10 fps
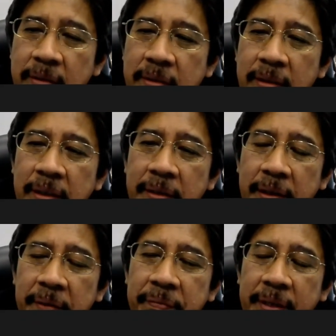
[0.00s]

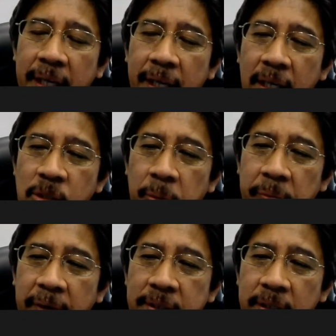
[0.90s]
if the
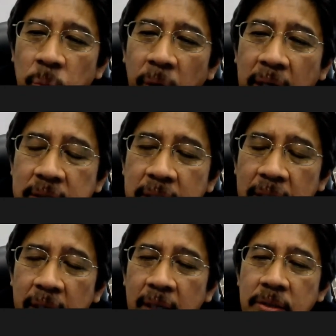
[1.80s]
supervisor wants
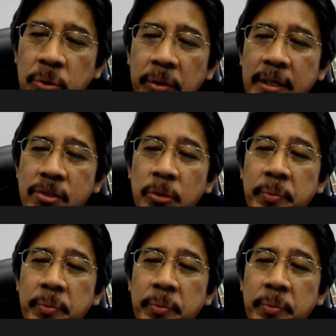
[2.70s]
the students to be